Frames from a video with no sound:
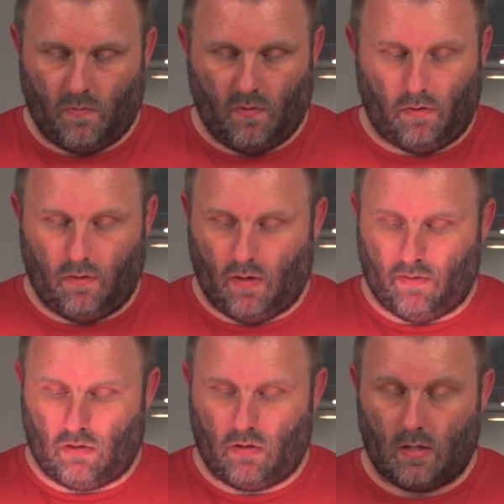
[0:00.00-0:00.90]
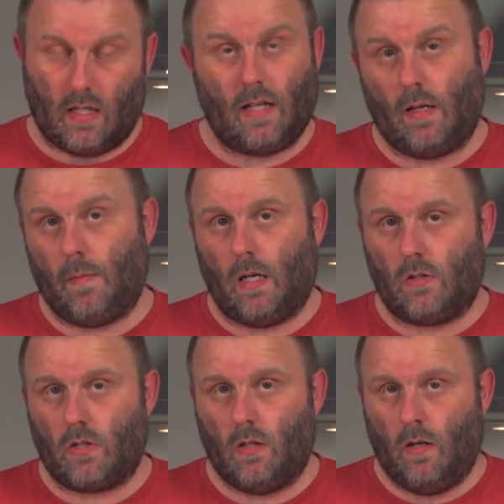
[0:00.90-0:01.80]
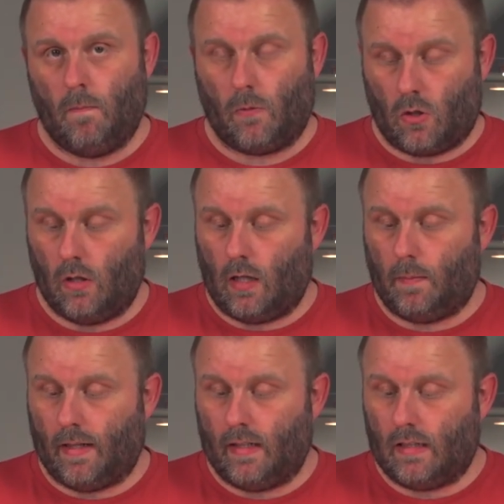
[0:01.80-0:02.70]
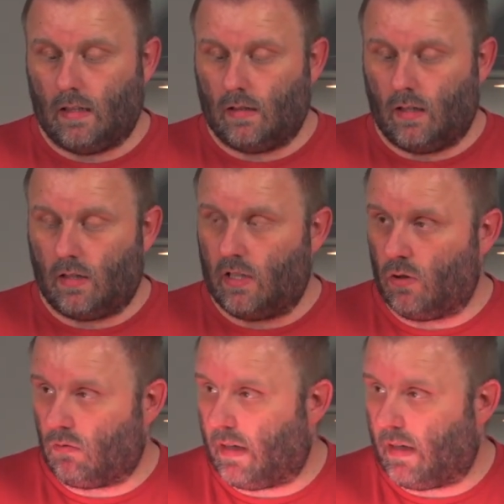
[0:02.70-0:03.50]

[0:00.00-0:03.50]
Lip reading: 5500. So now they match. The good thing about these is the digital